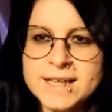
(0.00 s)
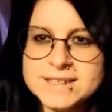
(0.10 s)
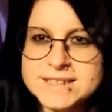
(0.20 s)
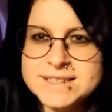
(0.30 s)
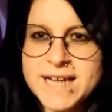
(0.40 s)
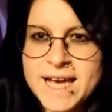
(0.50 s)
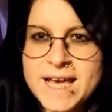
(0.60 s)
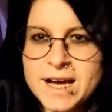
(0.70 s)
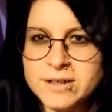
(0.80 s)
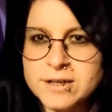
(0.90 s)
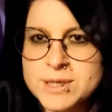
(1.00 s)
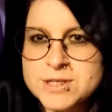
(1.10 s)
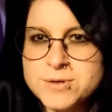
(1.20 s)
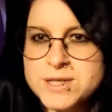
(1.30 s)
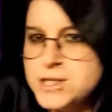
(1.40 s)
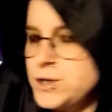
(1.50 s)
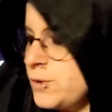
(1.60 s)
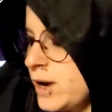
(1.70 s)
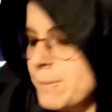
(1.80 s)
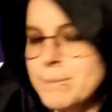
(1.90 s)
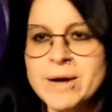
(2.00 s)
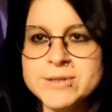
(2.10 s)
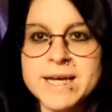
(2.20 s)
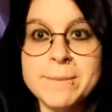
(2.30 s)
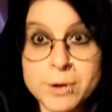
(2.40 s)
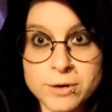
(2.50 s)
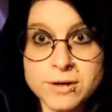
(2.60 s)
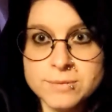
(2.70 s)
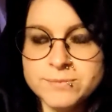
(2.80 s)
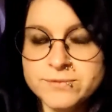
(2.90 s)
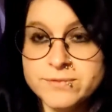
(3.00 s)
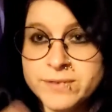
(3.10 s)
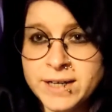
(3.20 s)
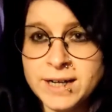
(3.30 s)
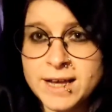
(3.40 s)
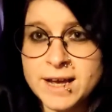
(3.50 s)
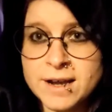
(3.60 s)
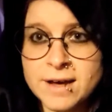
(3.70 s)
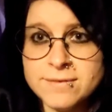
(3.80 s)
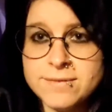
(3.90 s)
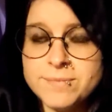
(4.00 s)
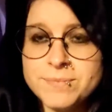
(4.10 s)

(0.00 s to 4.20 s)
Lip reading: and today I'm going to be talking to you about a book, funnily enough.